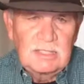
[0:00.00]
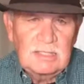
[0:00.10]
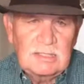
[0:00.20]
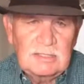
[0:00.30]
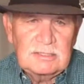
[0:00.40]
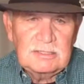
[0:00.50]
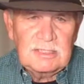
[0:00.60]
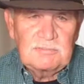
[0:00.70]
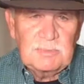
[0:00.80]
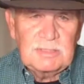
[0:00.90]
and
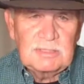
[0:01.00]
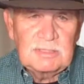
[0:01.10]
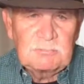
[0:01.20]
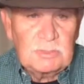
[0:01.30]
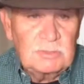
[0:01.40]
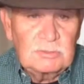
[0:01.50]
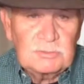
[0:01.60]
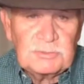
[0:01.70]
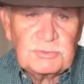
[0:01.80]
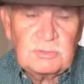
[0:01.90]
have been
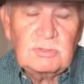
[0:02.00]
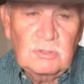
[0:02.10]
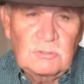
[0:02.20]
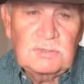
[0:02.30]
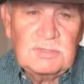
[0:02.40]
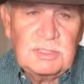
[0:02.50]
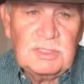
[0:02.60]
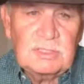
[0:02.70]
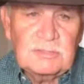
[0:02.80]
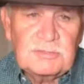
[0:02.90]
abused over the
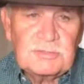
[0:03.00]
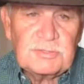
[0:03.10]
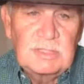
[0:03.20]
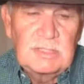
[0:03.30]
years